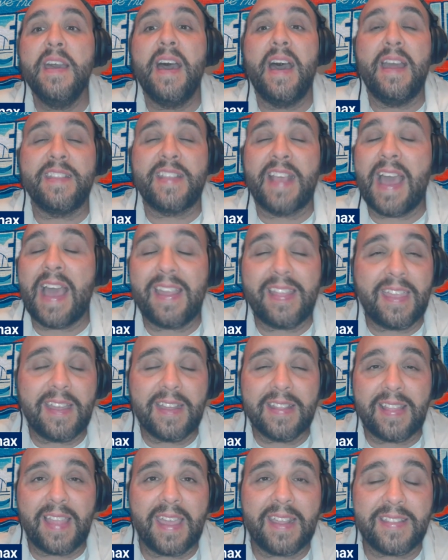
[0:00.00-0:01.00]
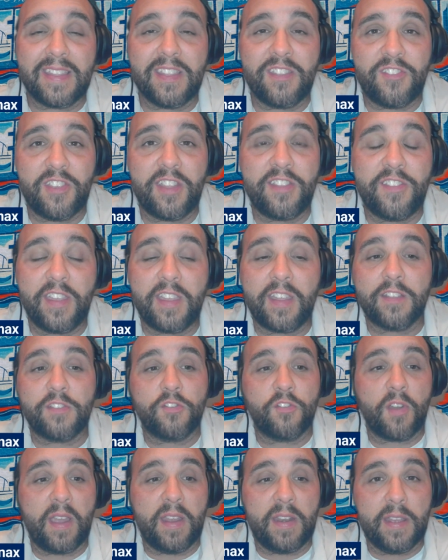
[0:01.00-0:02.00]
It's highly unlikely GG gets
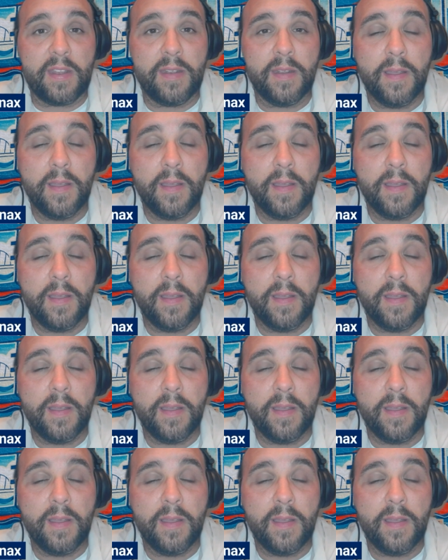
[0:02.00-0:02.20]
traded.